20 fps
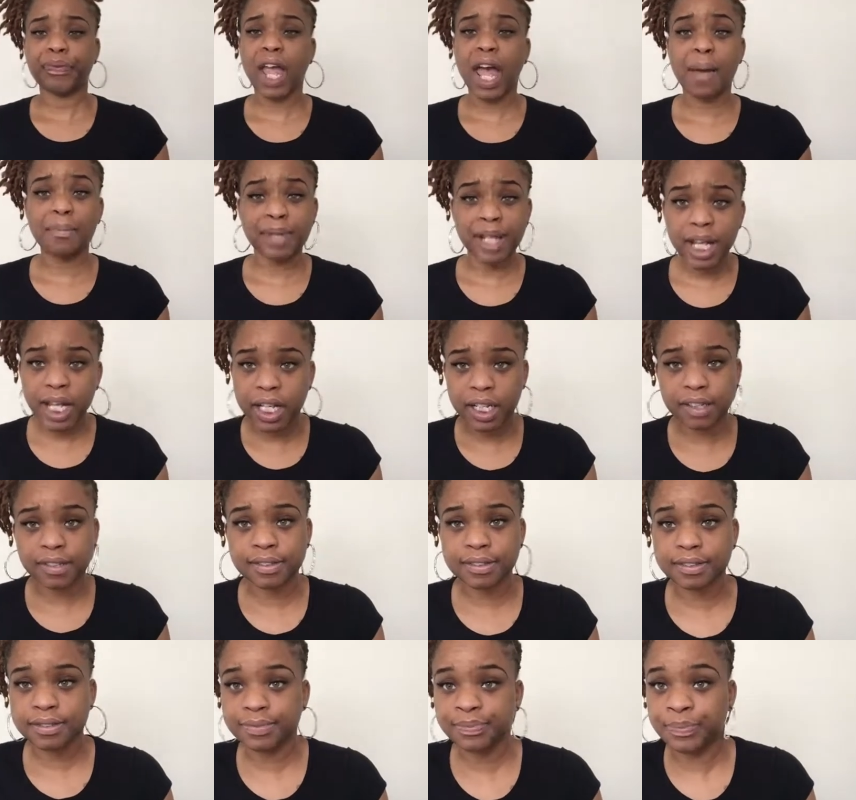I'm done.
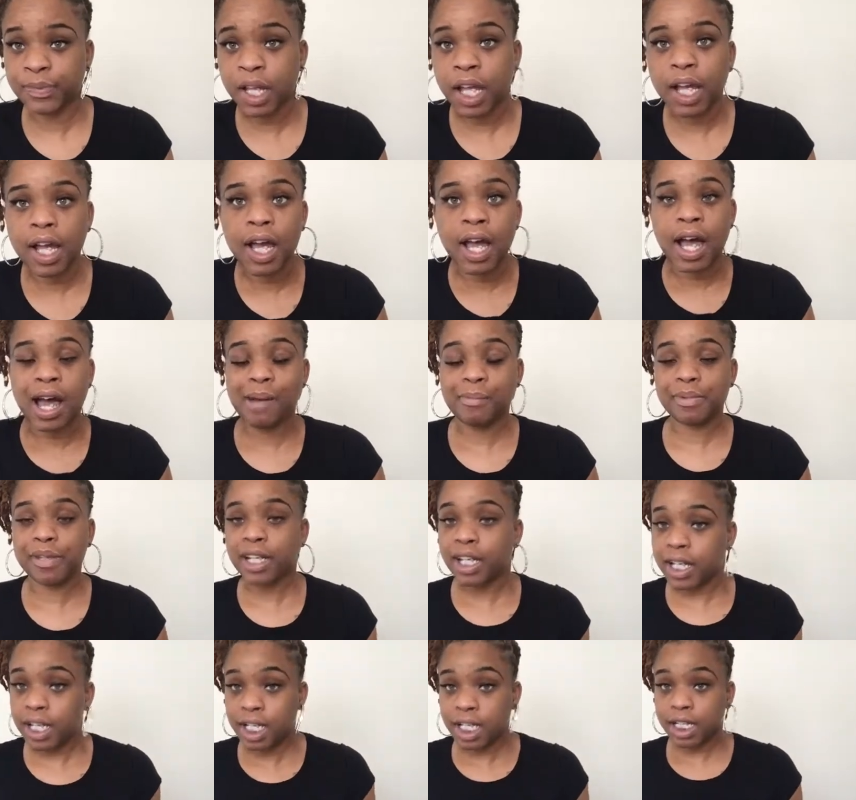I'm
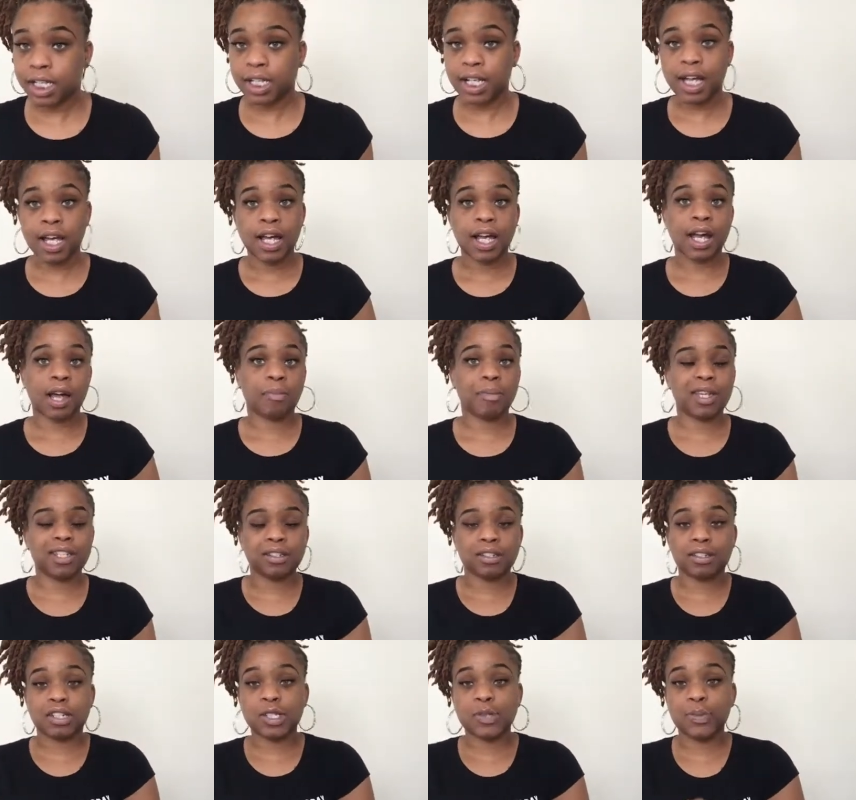done. I'm
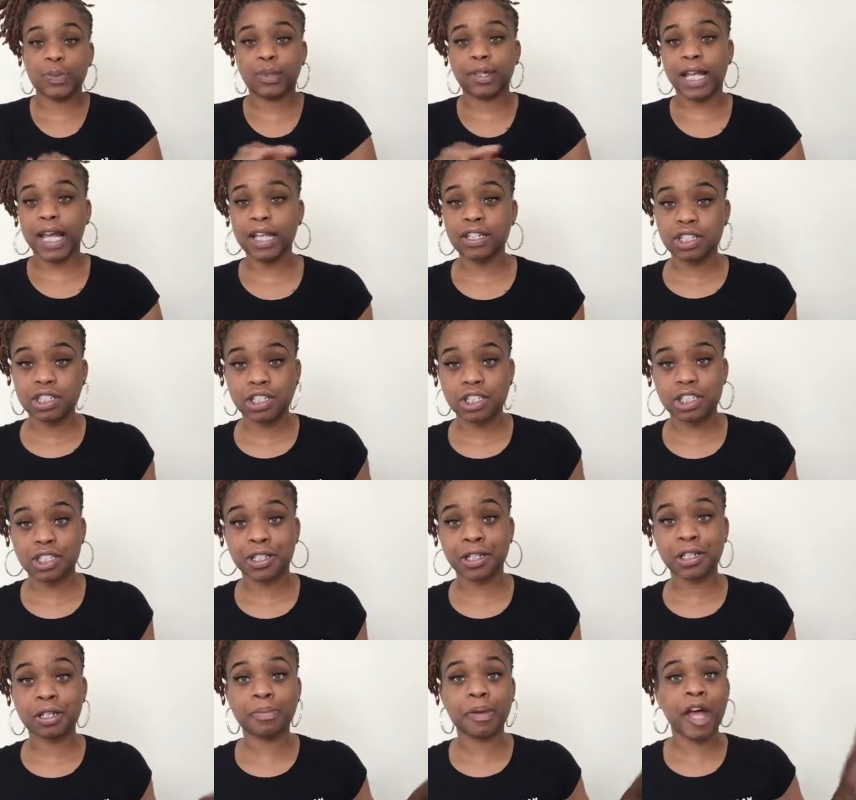ending this
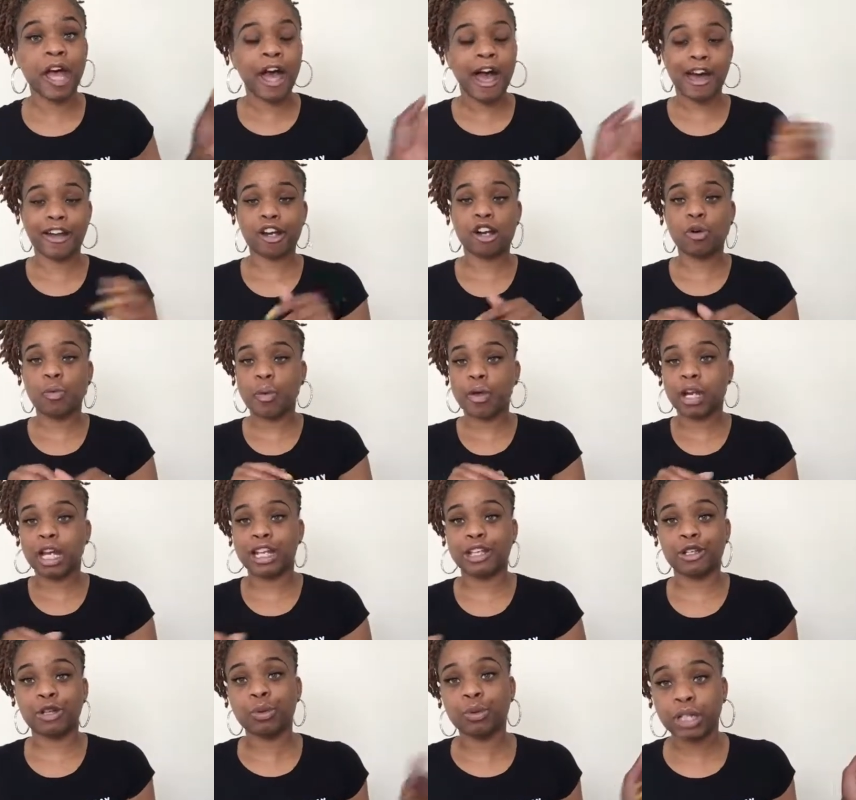relationship. I don't
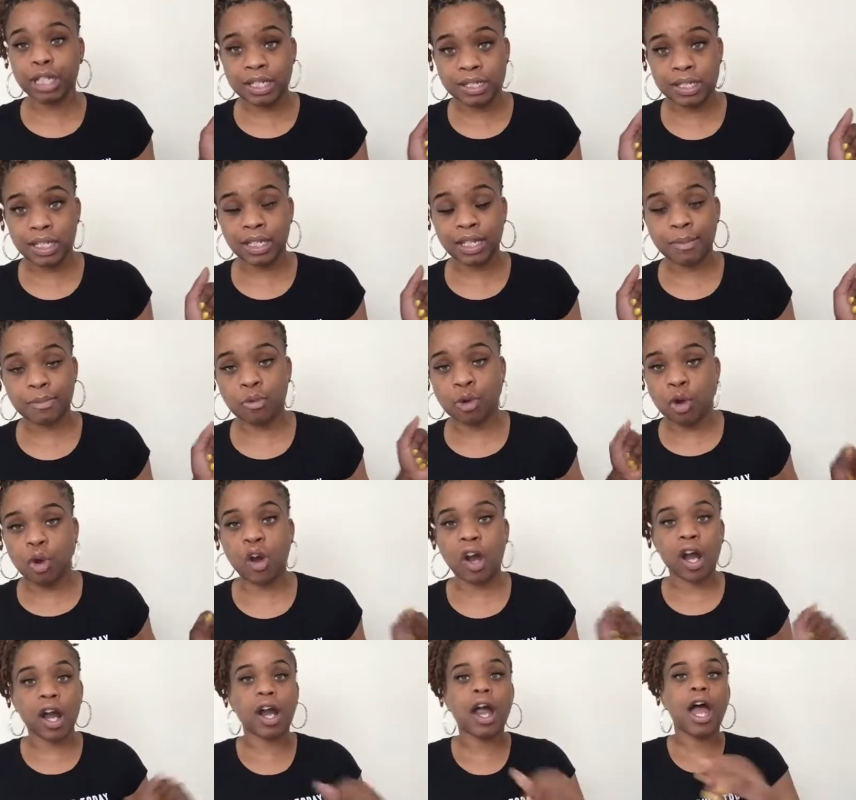want to do this
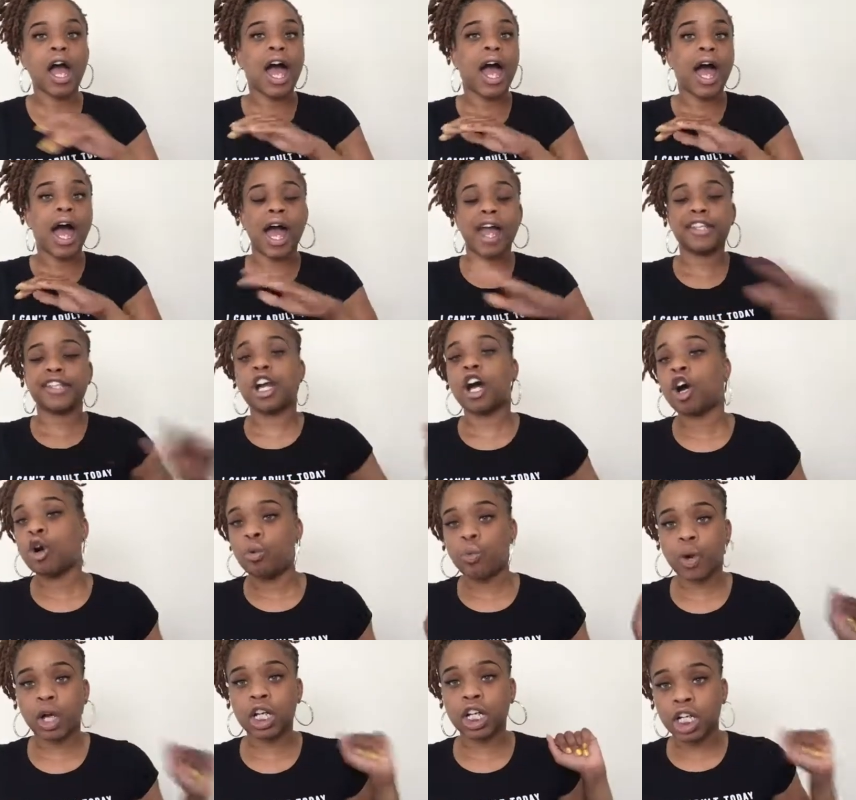anymore. I
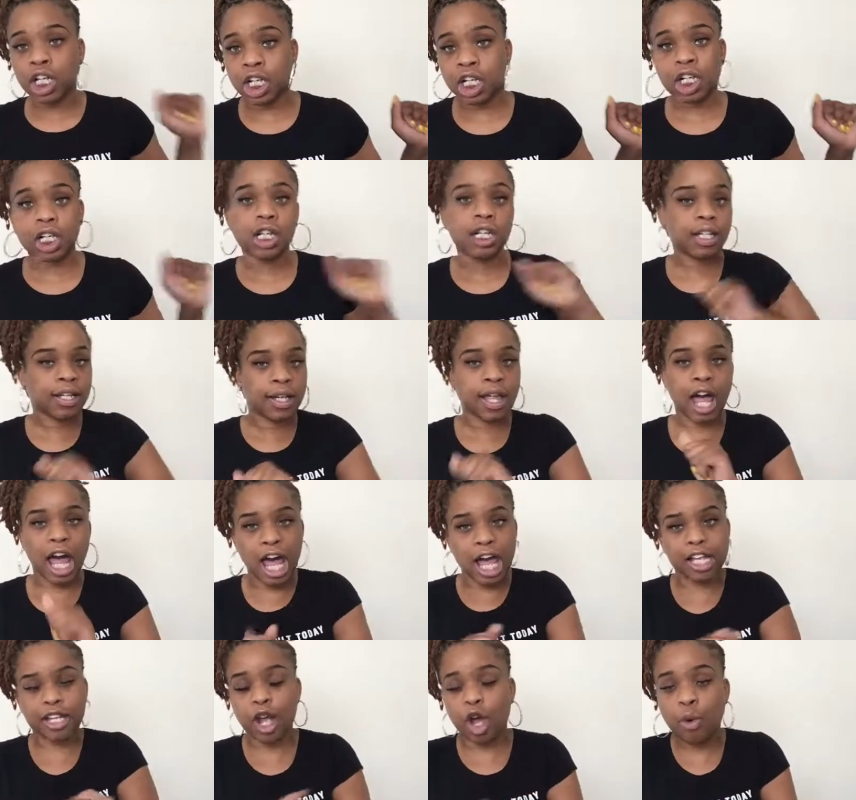don't want to
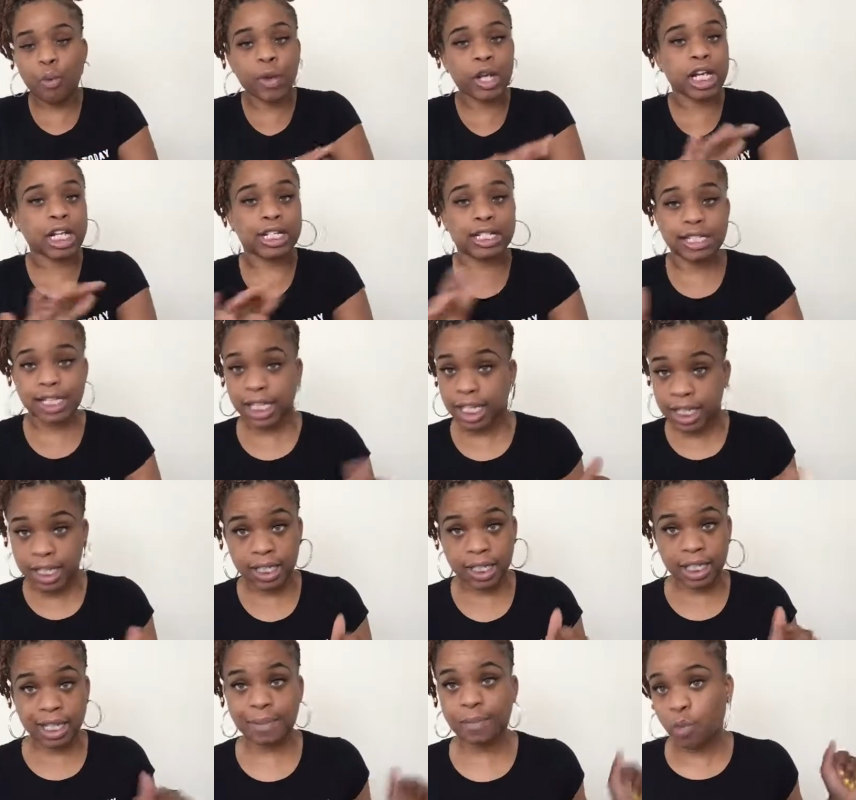I don't want to deal
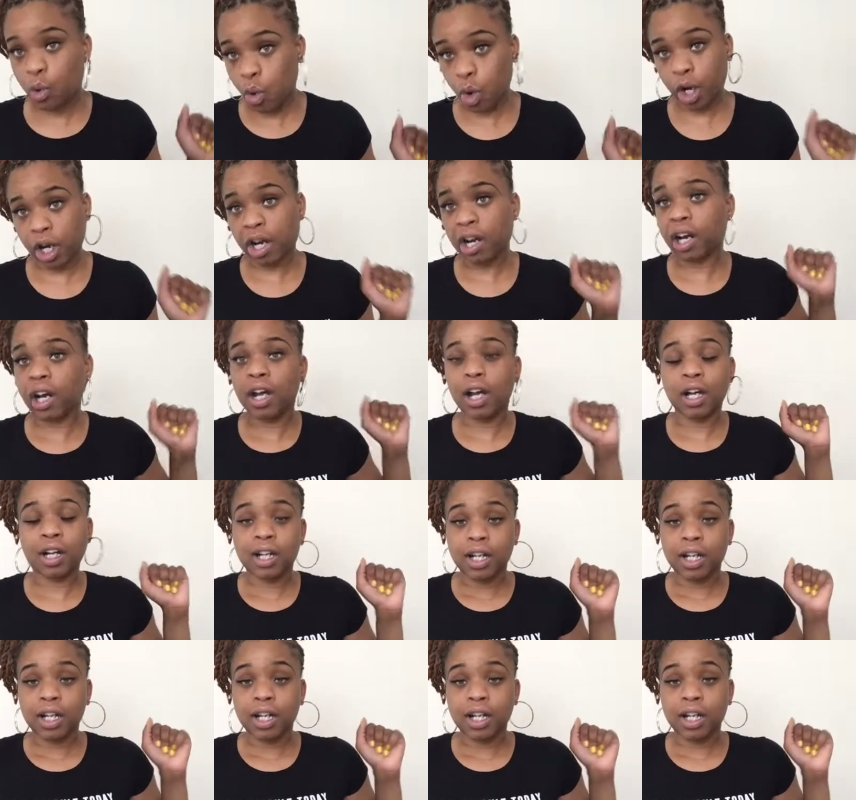anymore.